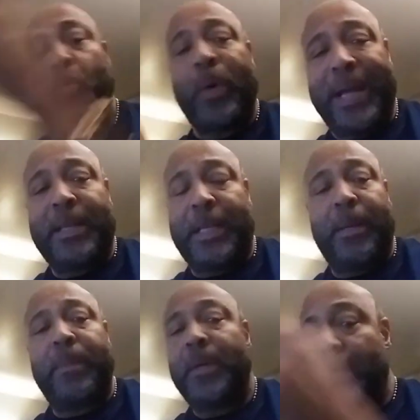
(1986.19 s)
way
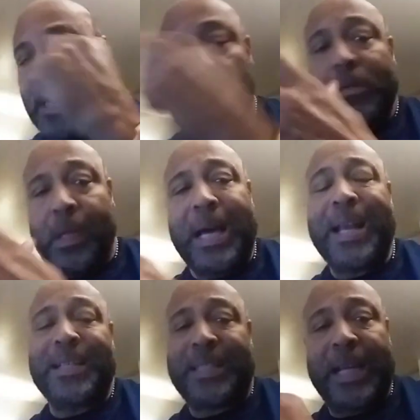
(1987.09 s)
deep into a
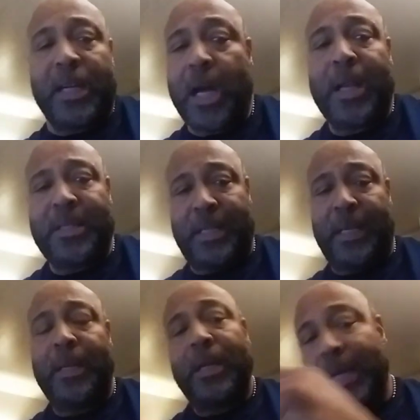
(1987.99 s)
lot of psychology